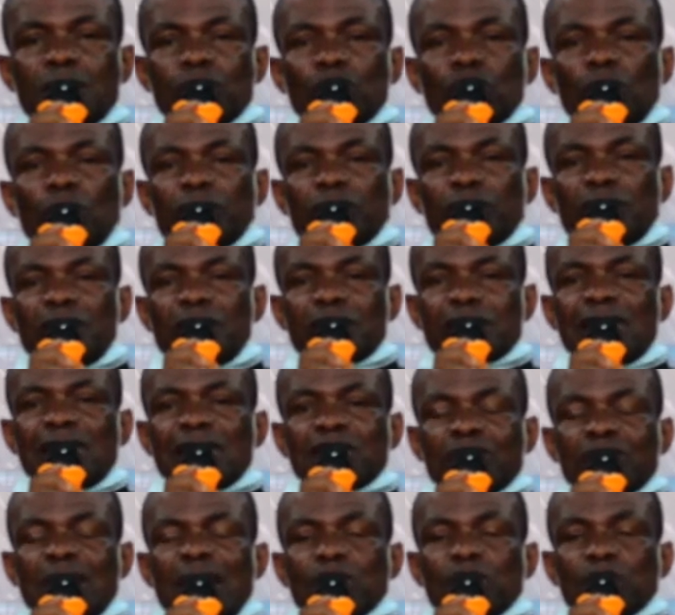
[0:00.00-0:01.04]
So Jesus
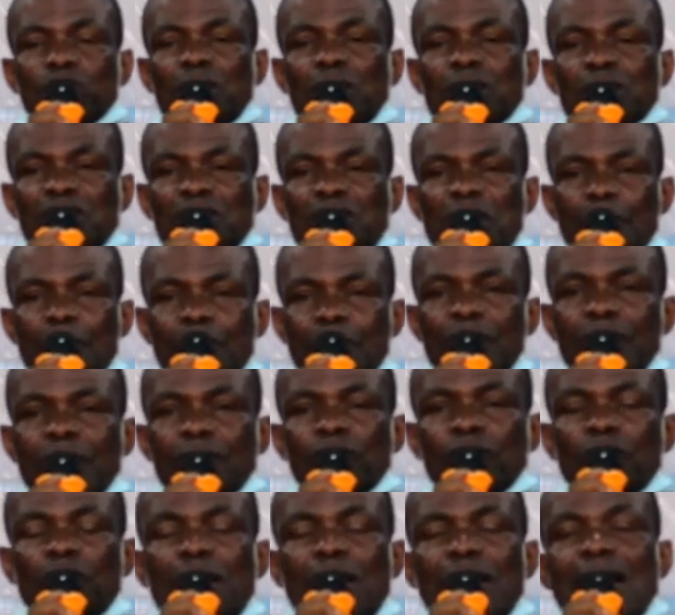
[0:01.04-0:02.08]
Christ was sleeping
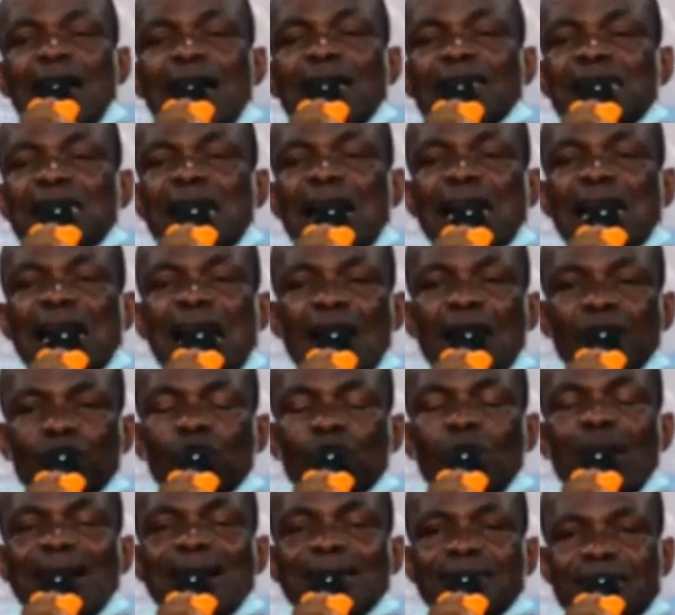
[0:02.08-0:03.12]
and their lives
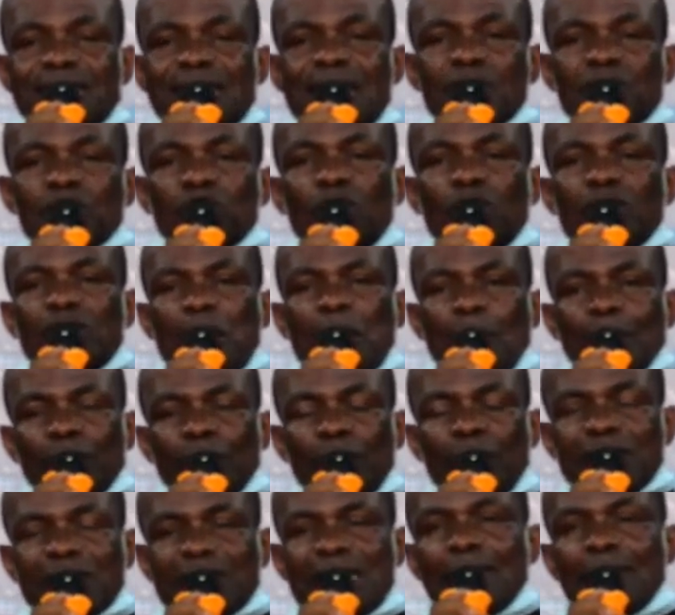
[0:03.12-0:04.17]
were at stake. So they
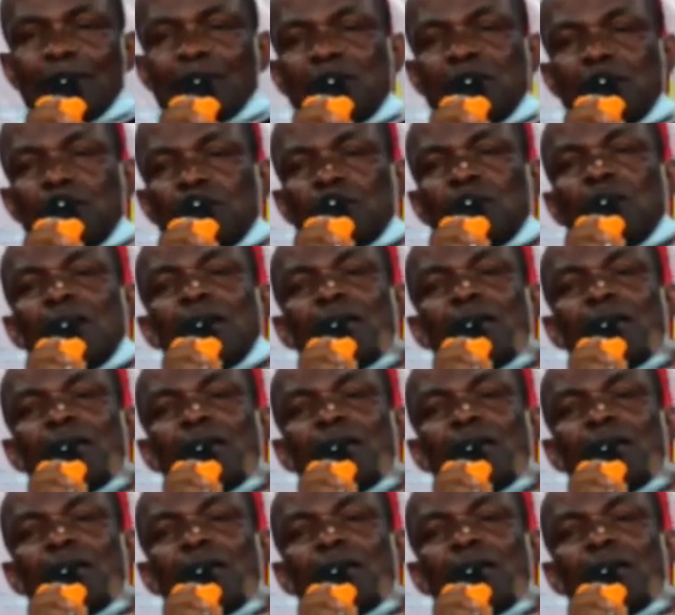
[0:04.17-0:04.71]
prompted him.